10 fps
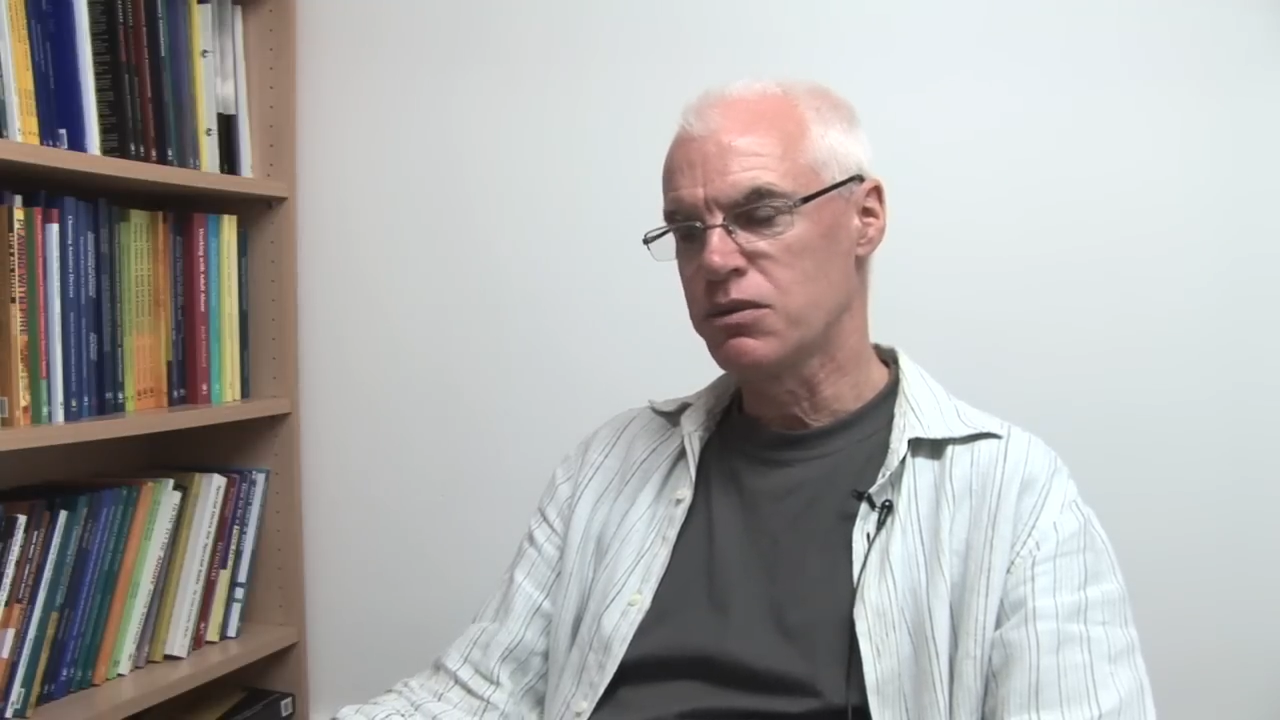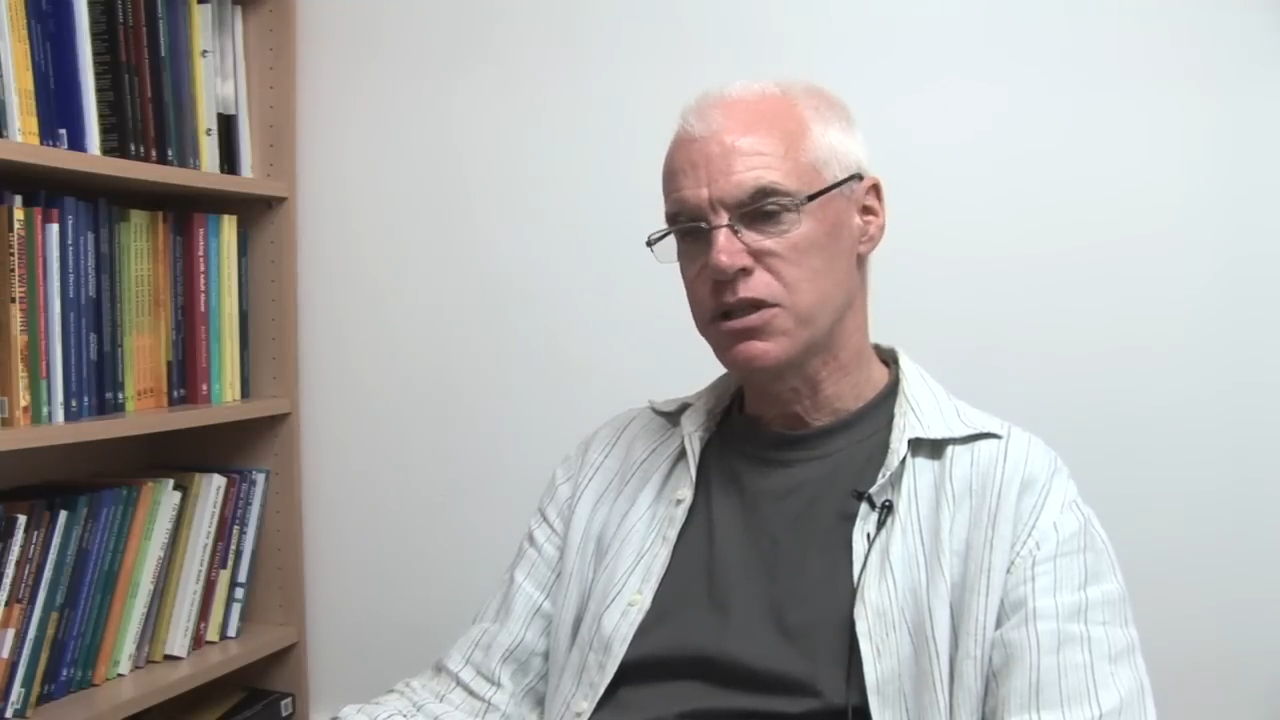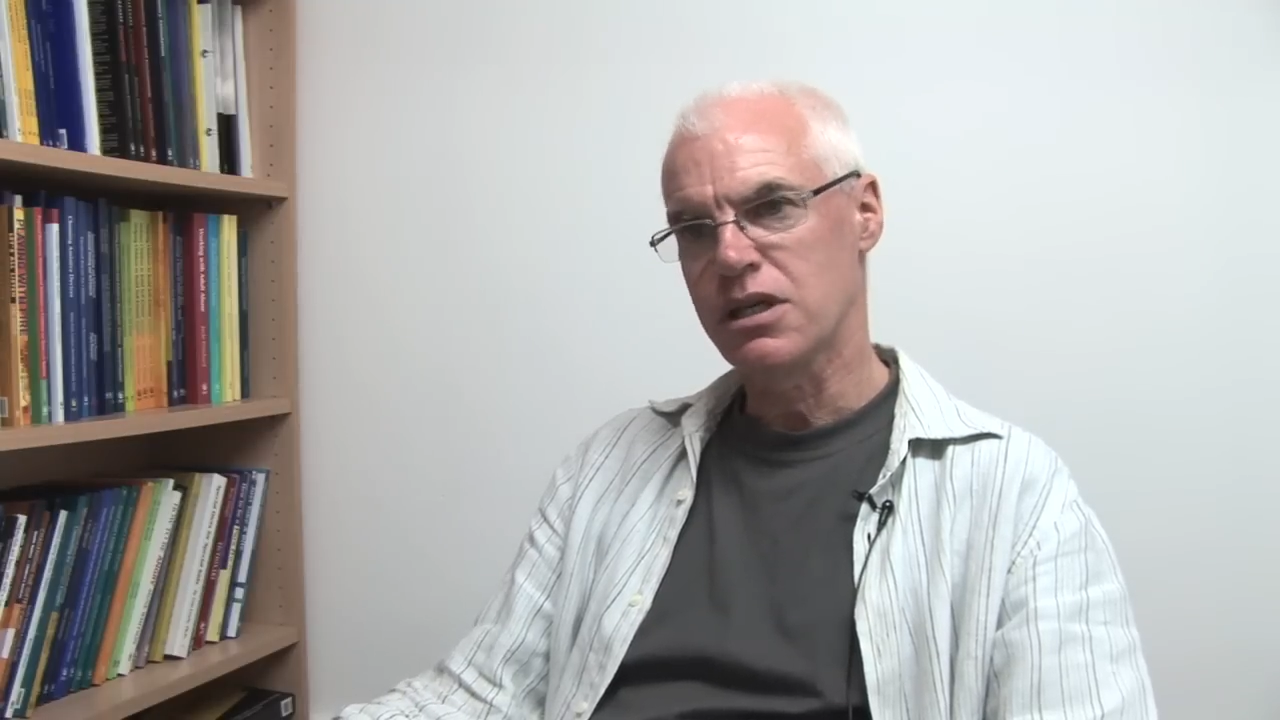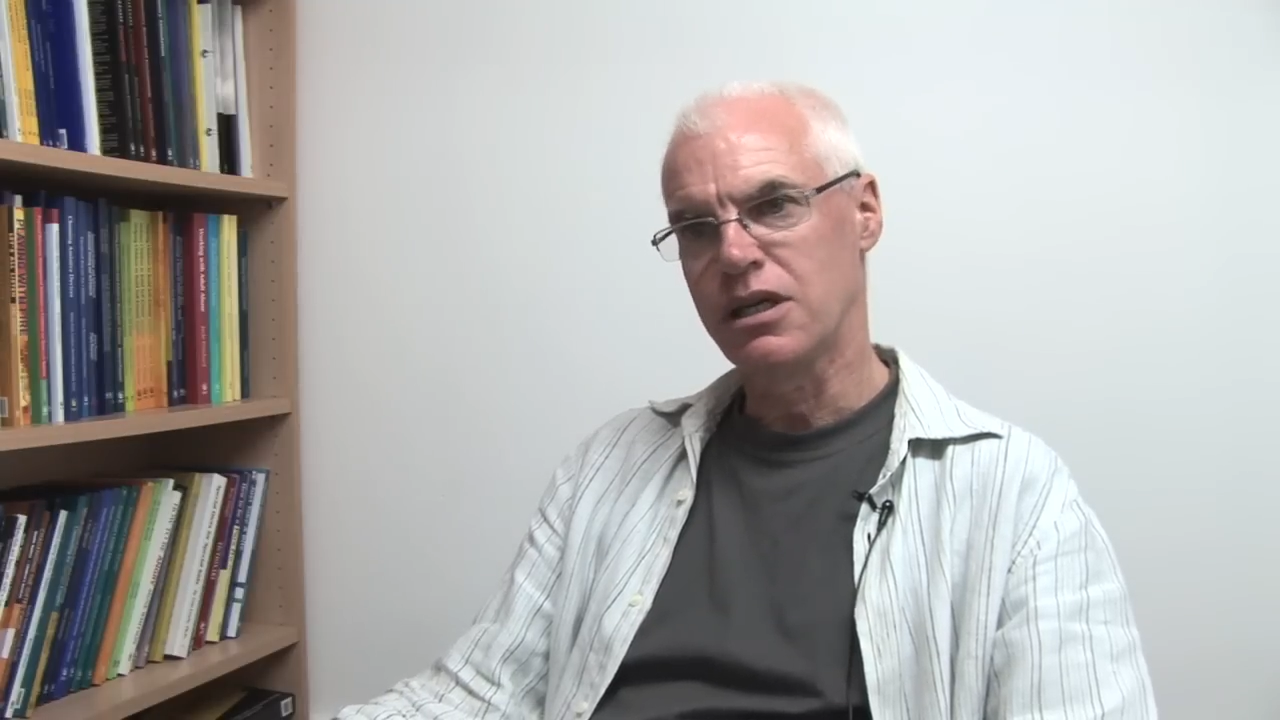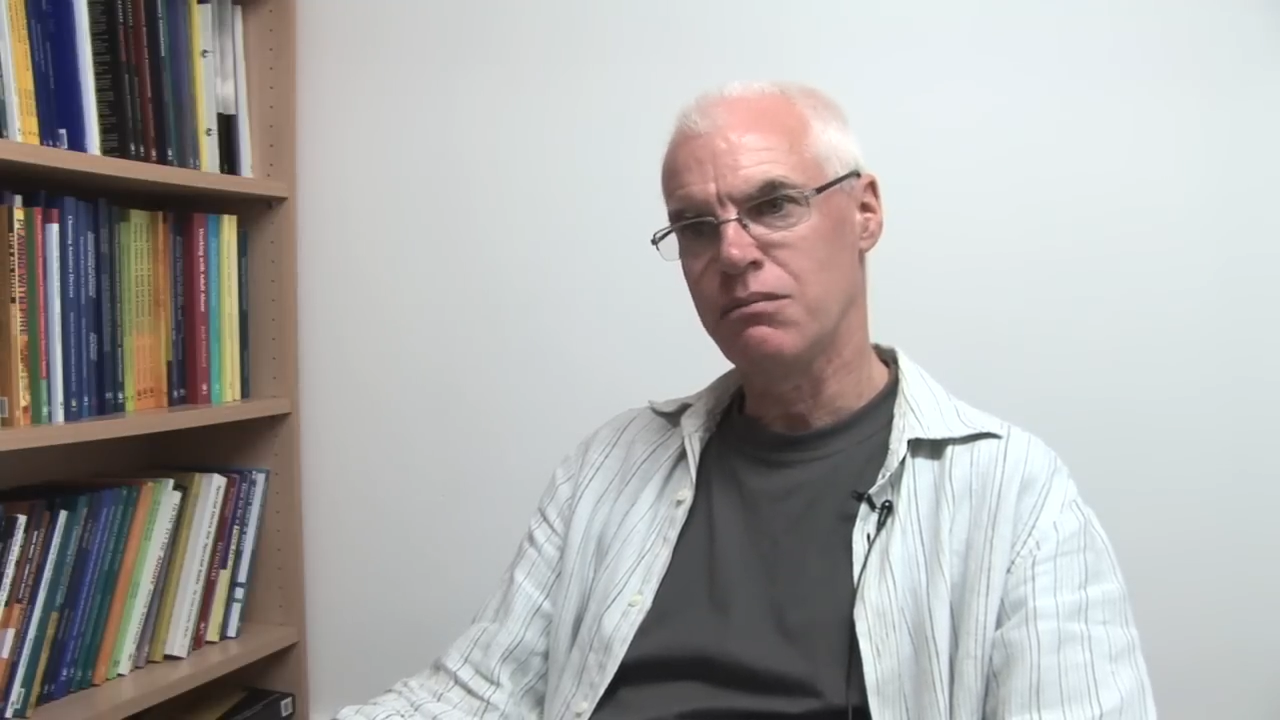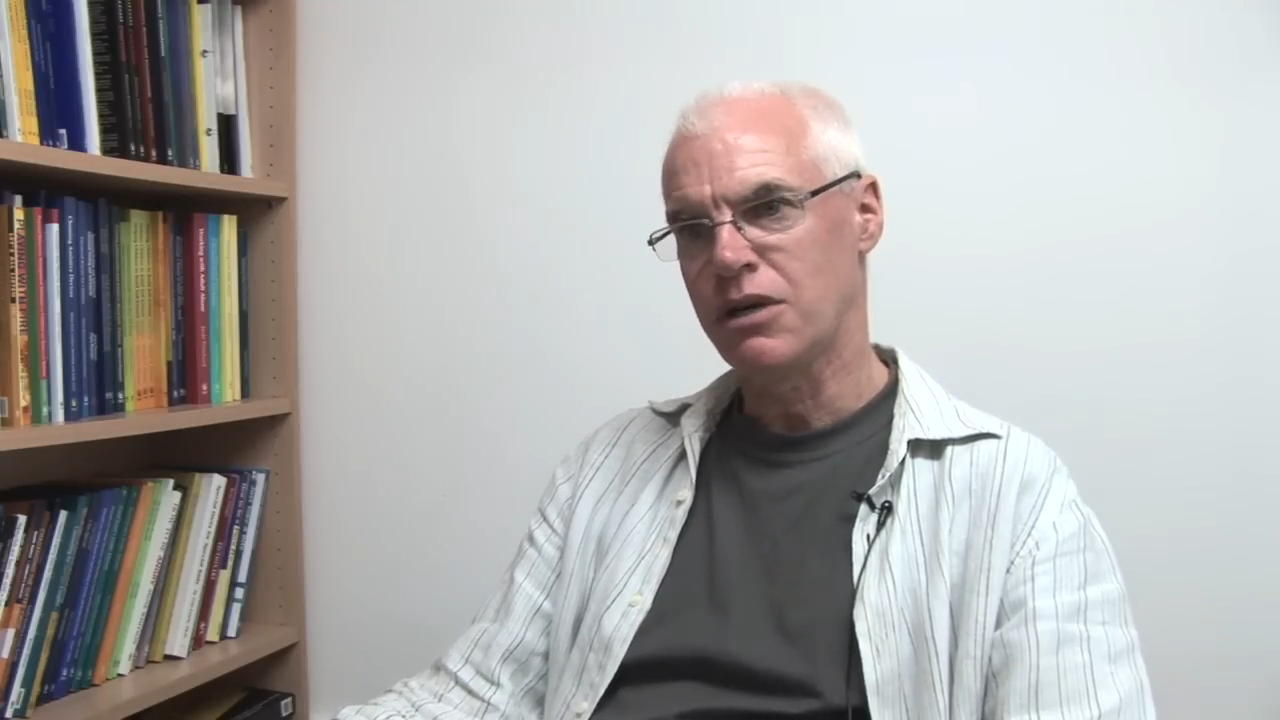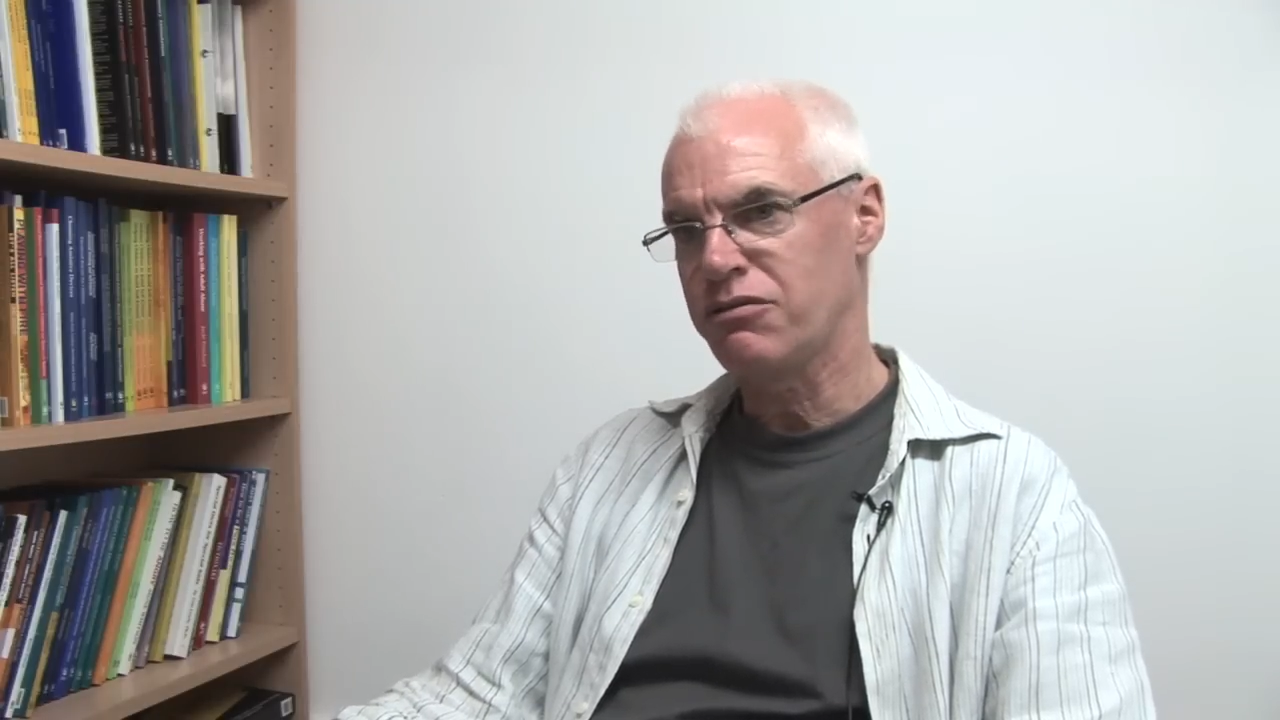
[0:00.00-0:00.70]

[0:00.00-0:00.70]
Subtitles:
with time may